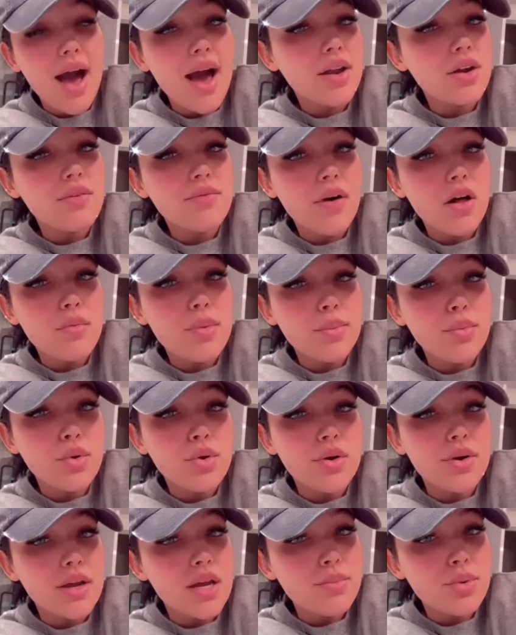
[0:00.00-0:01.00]
I don't follow people who
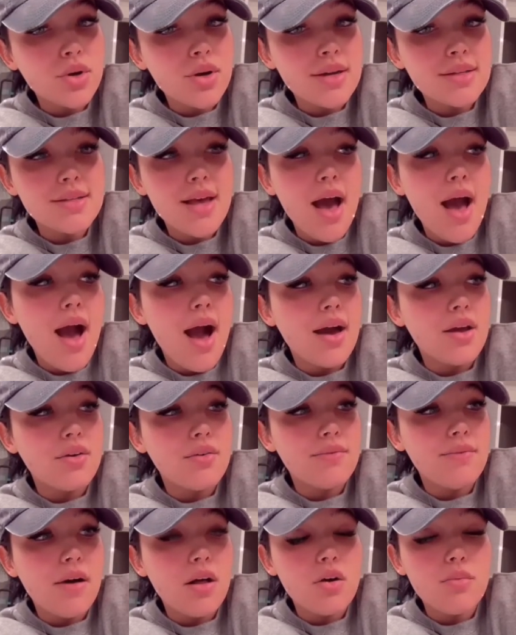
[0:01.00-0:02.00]
are hypocrites. I
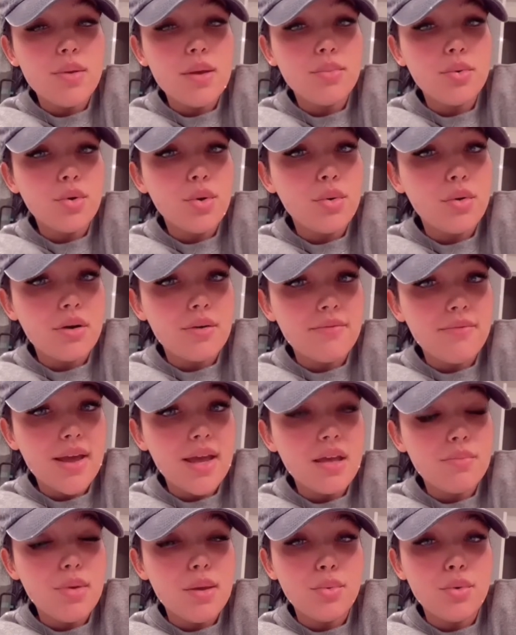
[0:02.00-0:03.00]
don't follow people who are
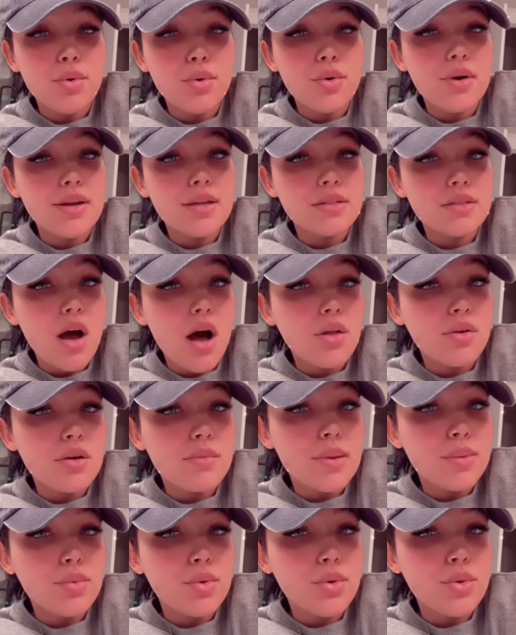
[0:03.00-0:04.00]
fake people
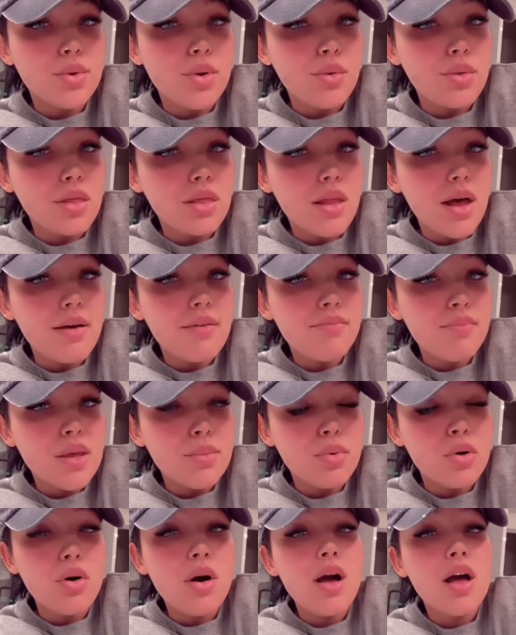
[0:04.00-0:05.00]
intolerant, people who don't love
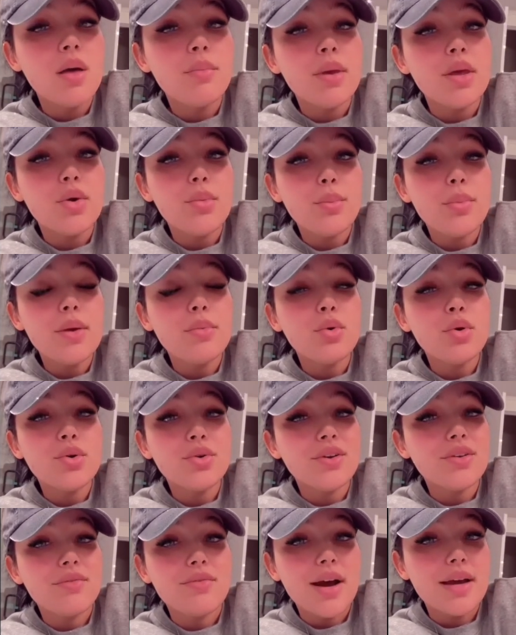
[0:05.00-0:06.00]
people, people who
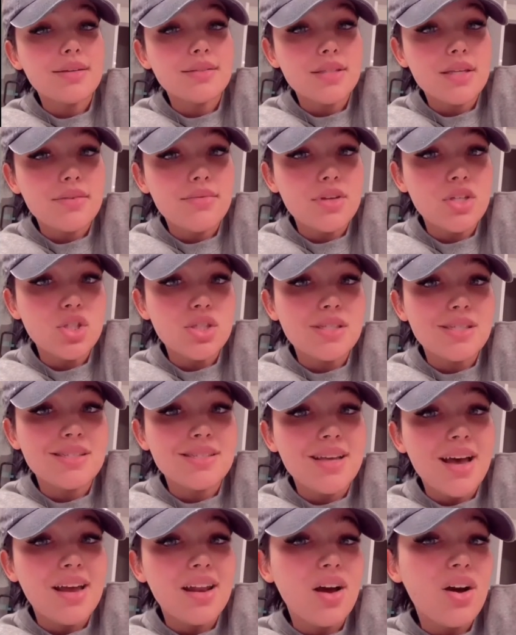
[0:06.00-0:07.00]
are divisive and just
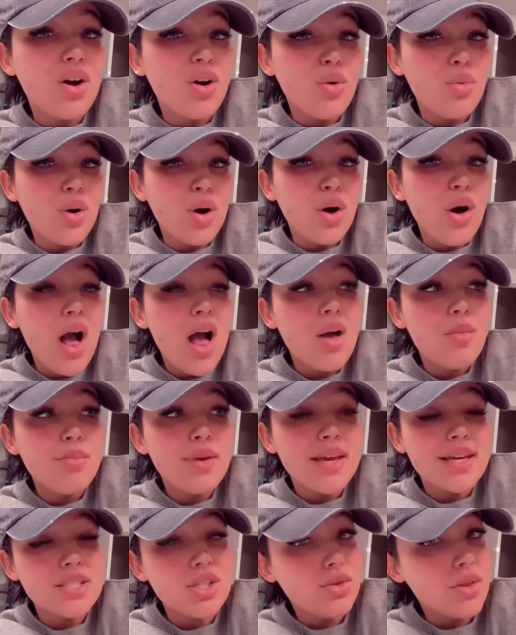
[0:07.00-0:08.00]
decide, oh, well,
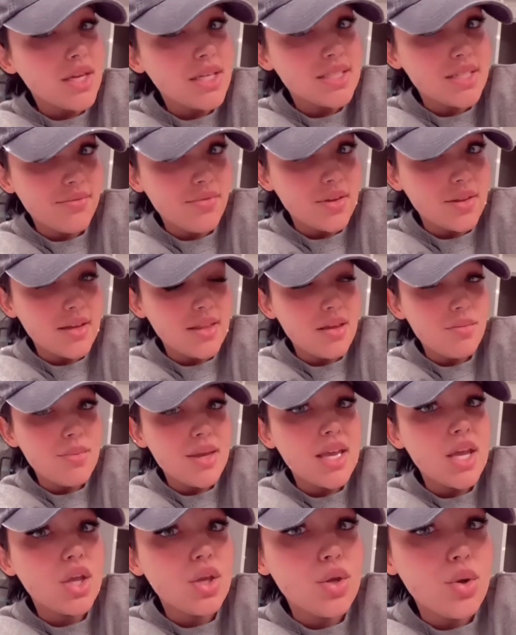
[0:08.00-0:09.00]
because you think differently than
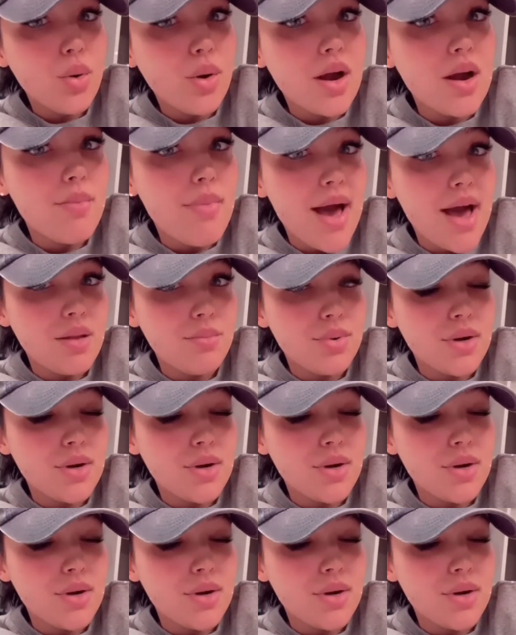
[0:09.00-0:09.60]
me, you're a bad